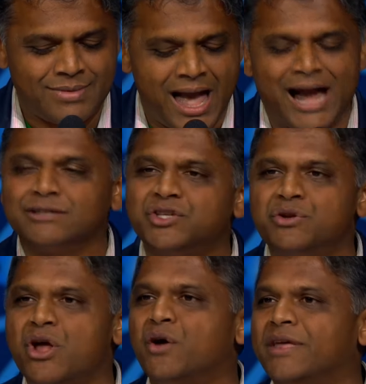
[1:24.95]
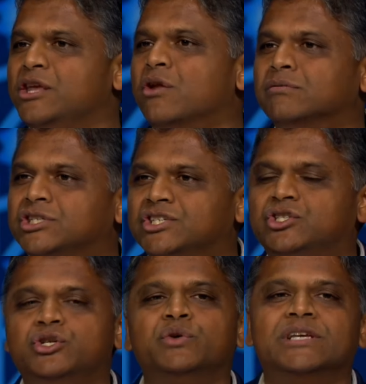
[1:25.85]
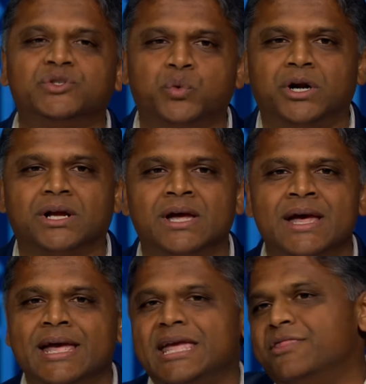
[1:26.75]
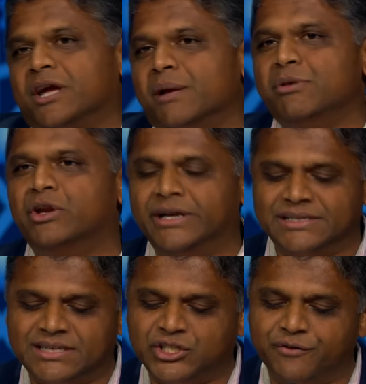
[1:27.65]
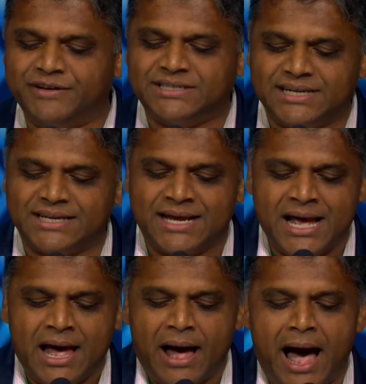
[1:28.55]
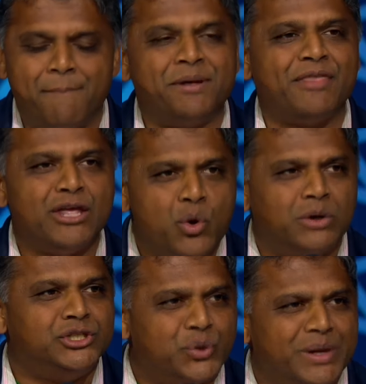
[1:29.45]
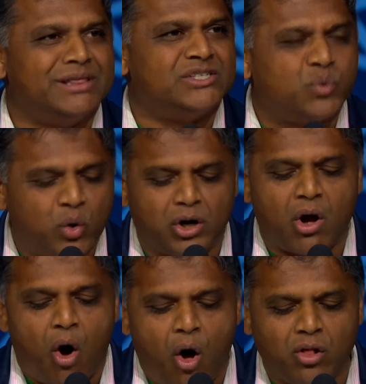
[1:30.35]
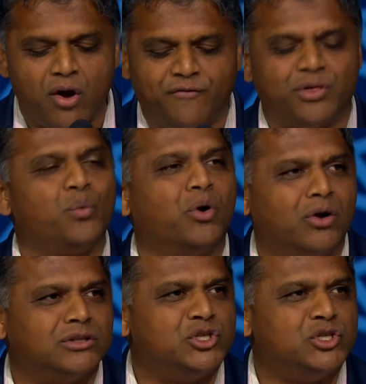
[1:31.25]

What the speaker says: I also know that you don't just do this work in the communities that you visit, but that you are doing this work all over the world.